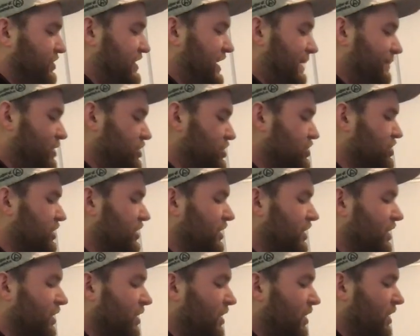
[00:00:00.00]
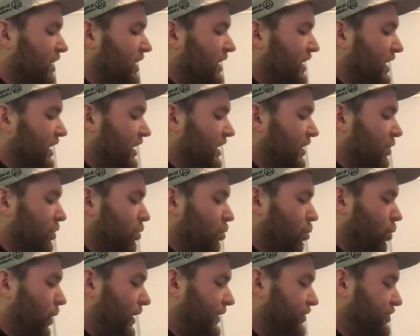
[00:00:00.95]
damage
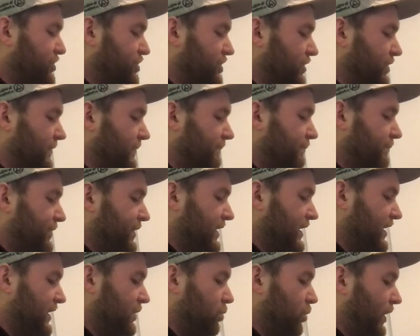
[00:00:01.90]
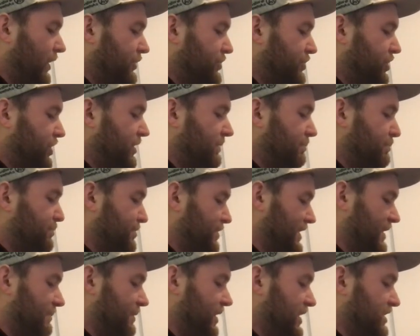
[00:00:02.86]
in one turn,
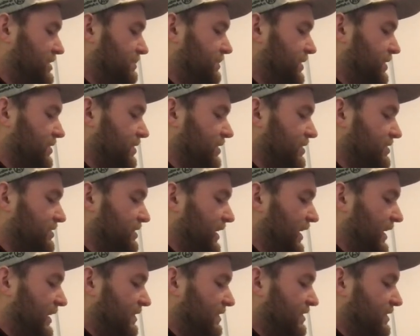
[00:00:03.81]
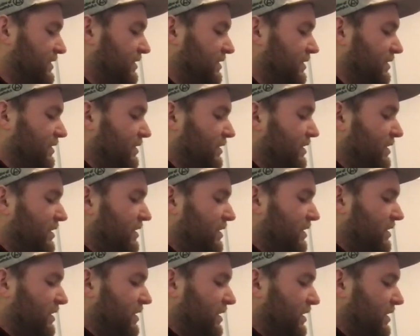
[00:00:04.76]
pretty much because like
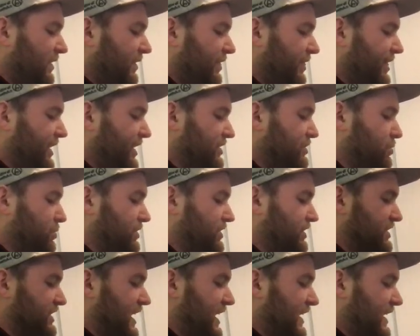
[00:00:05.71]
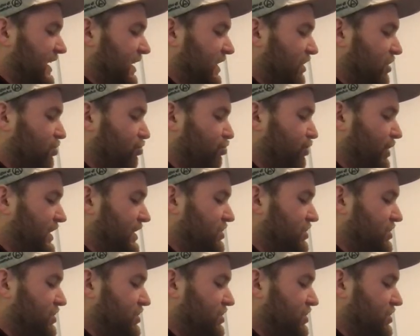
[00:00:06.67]
this was attacking 3